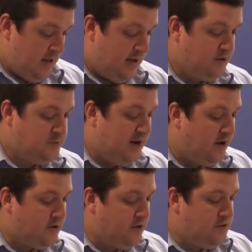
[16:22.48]
It has been
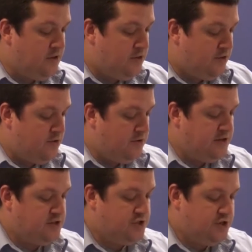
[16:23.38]
argued that through
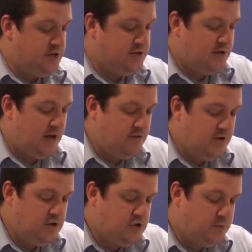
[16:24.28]
these escheats and the
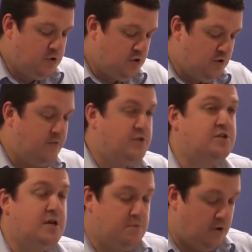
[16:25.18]
redistribution of the
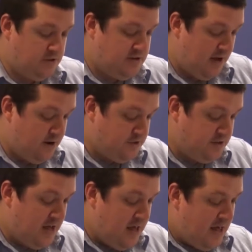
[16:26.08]
same northern territories,